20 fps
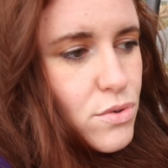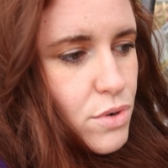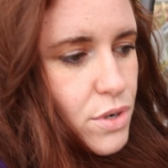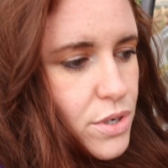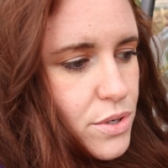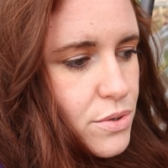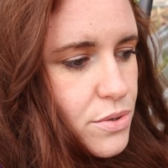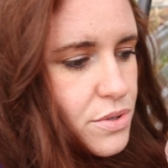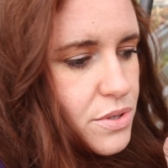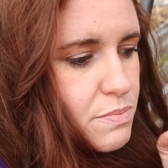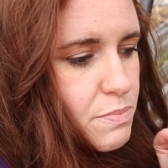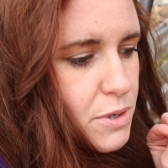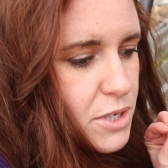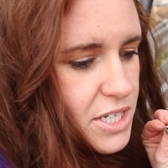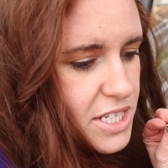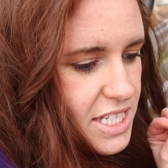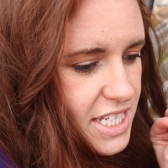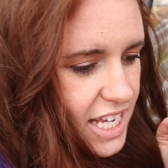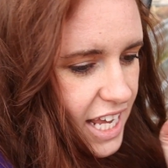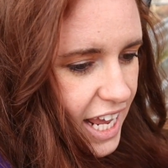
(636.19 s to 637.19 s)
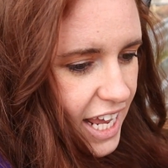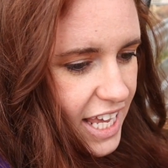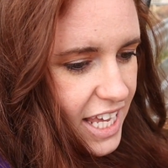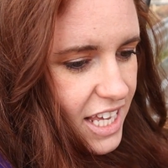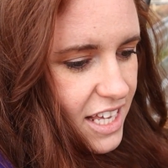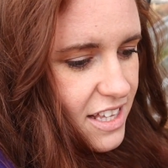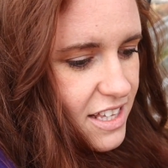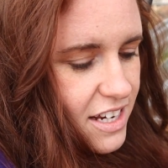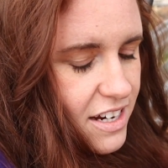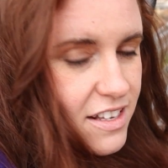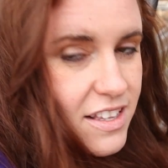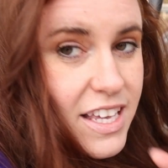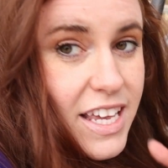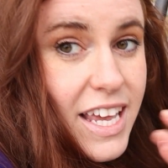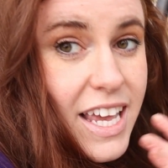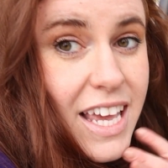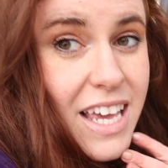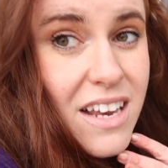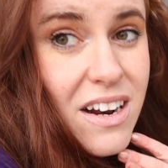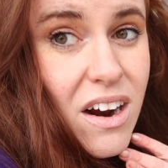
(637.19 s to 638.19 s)
growth, particularly
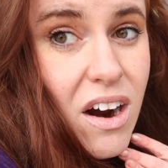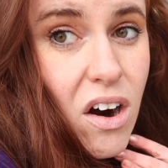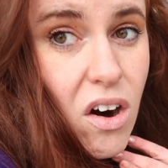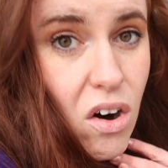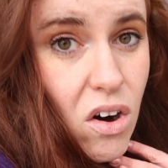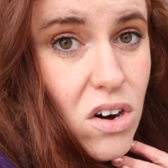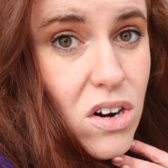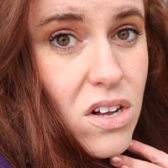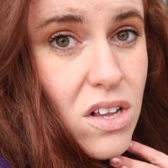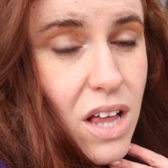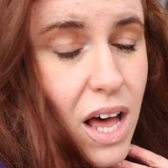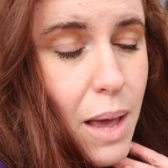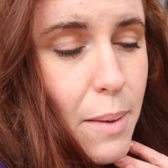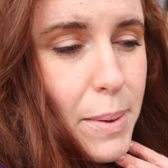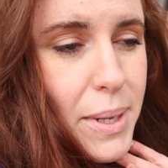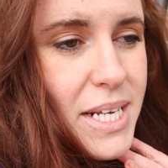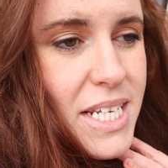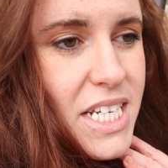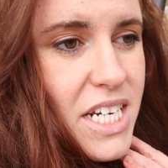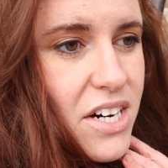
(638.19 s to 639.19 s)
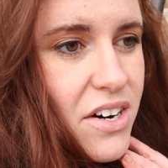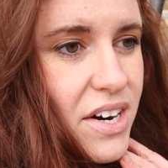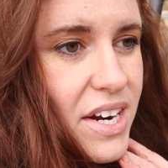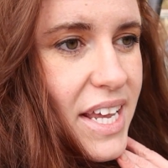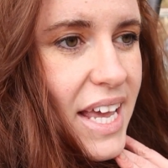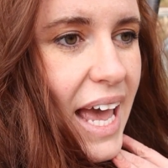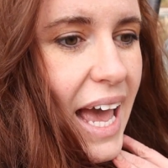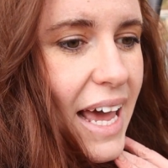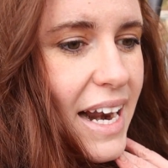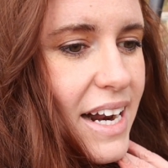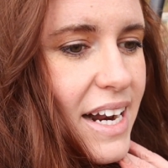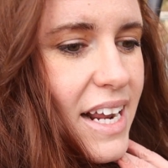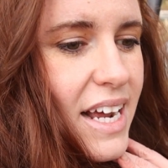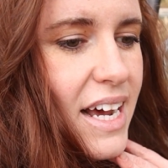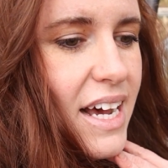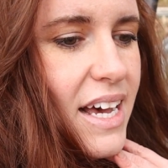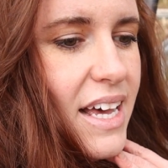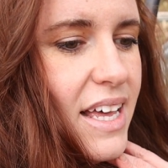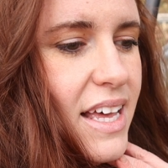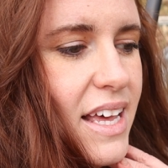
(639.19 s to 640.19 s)
in our climate here in
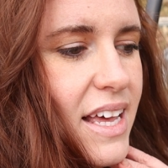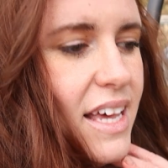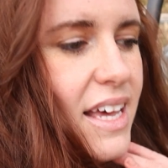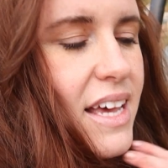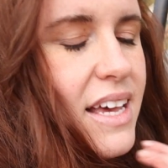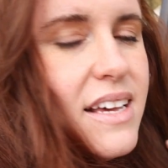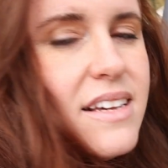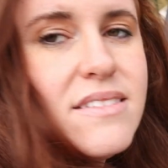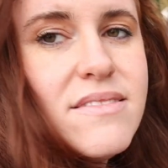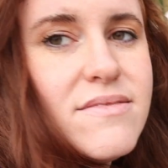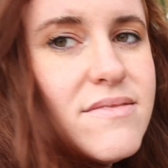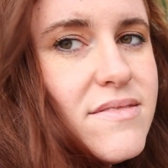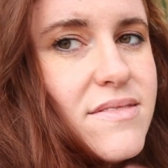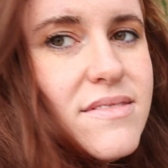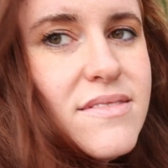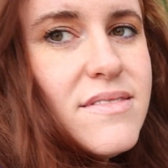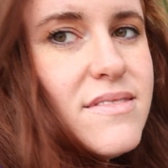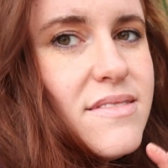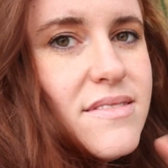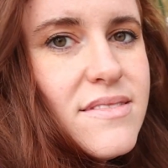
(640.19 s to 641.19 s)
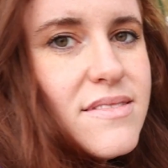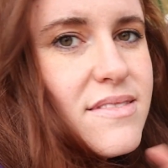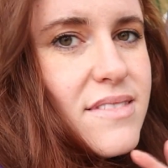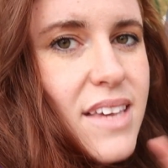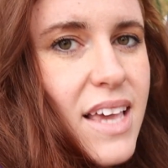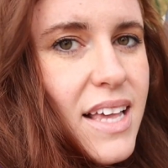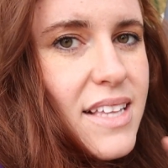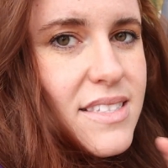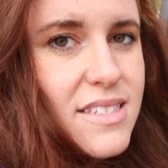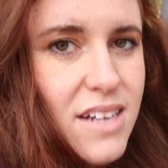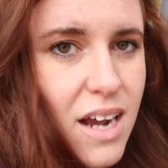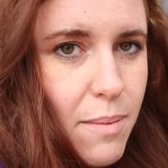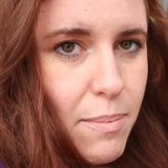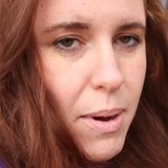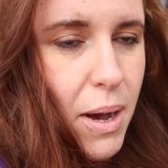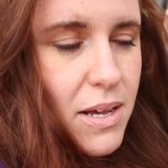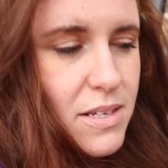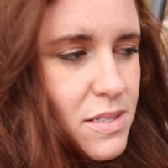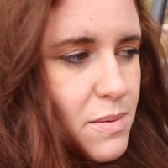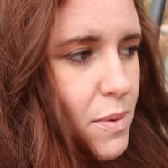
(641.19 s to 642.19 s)
Canada, it's not
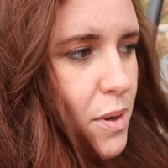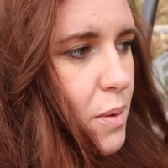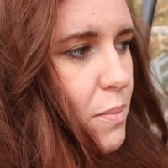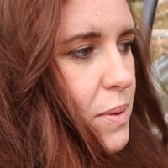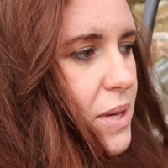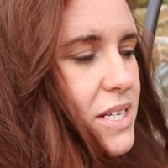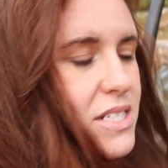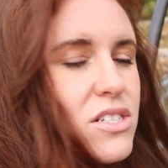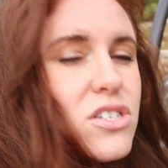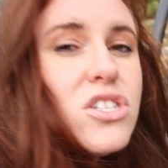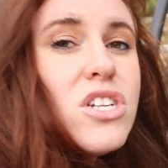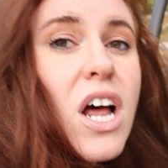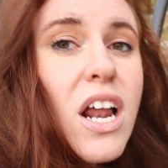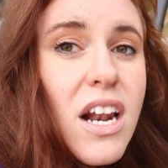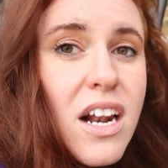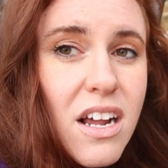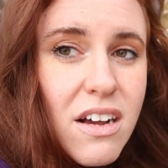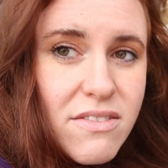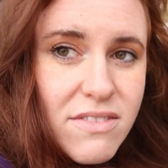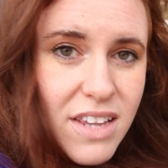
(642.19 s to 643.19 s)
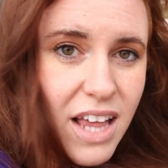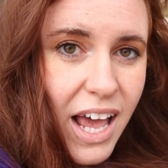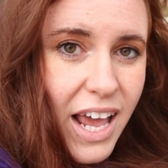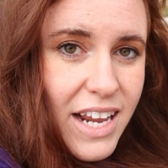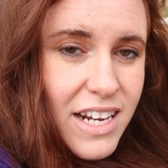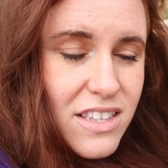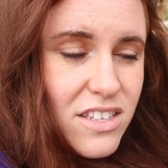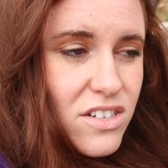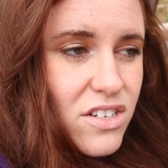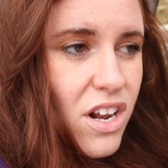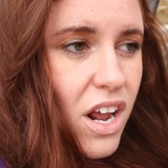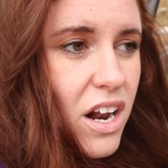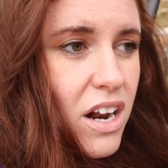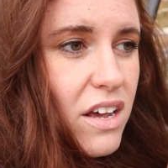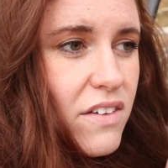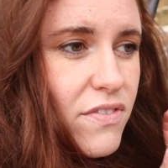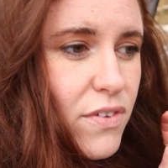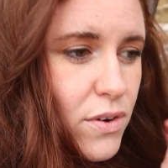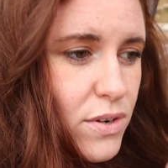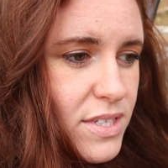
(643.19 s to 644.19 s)
possible because there's not enough light. There's not
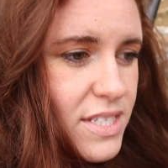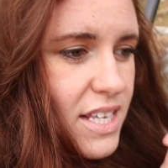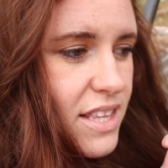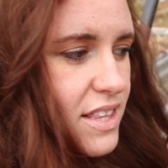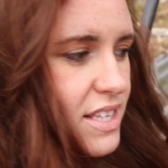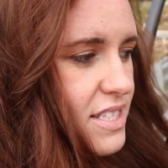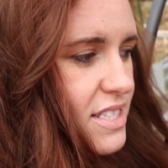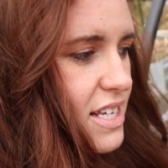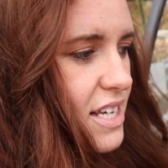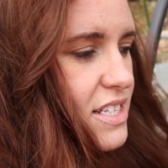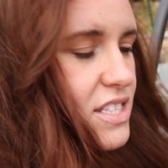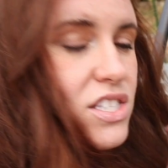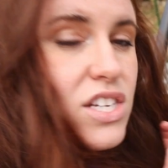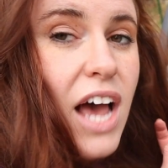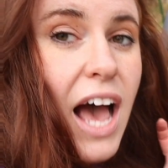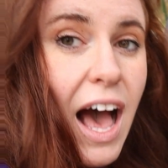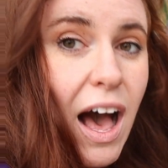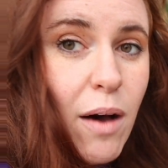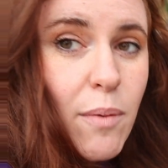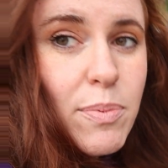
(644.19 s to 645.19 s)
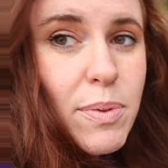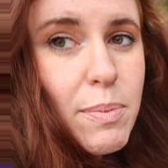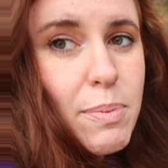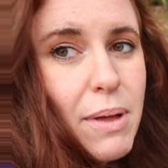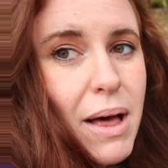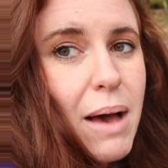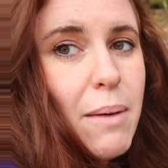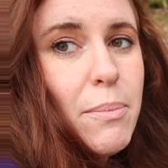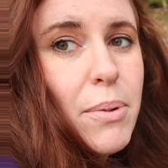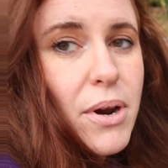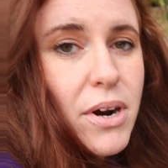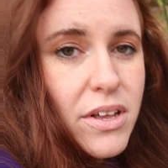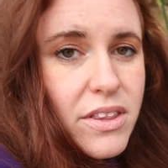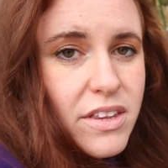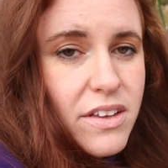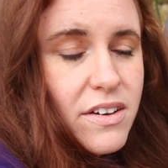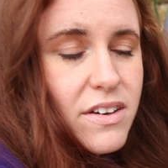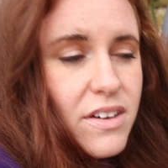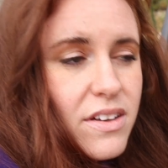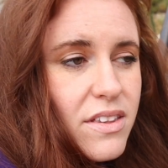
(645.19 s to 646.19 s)
enough photosynthesis to help the plant put
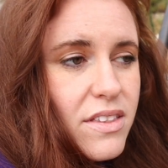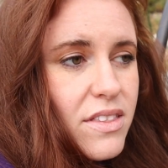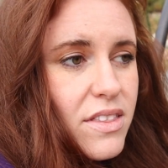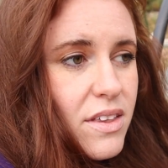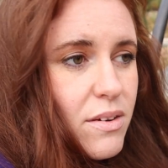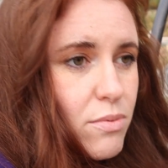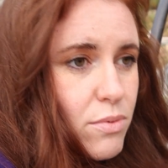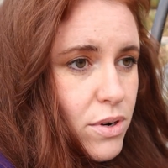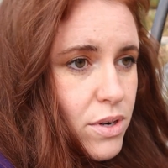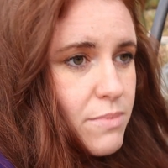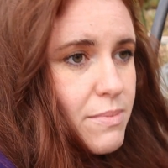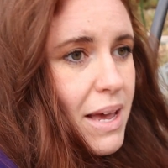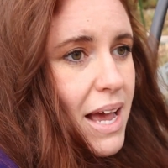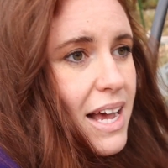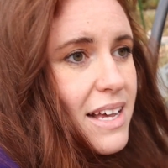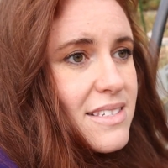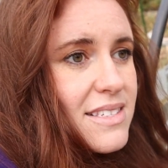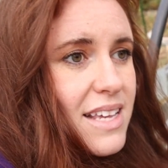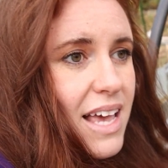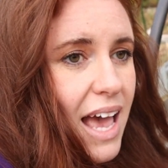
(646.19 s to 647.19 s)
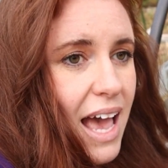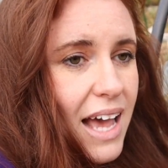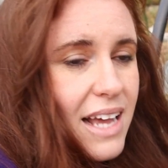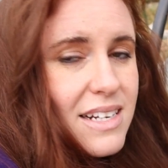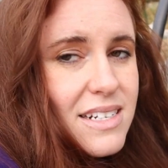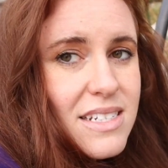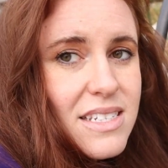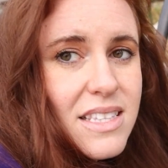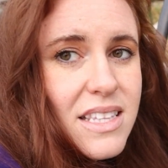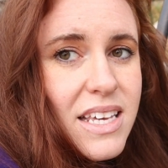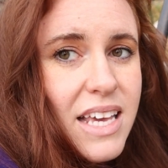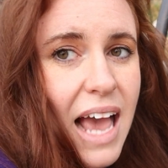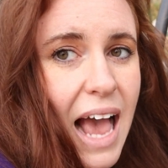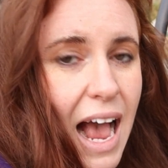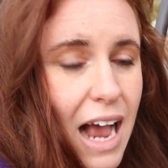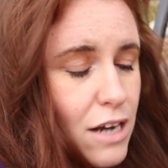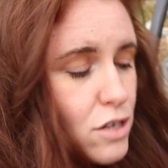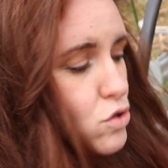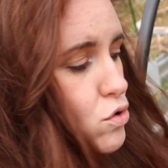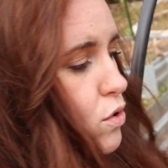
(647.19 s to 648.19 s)
on the, the root mass and the
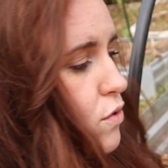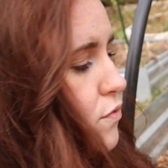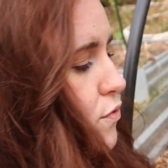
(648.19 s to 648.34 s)
actual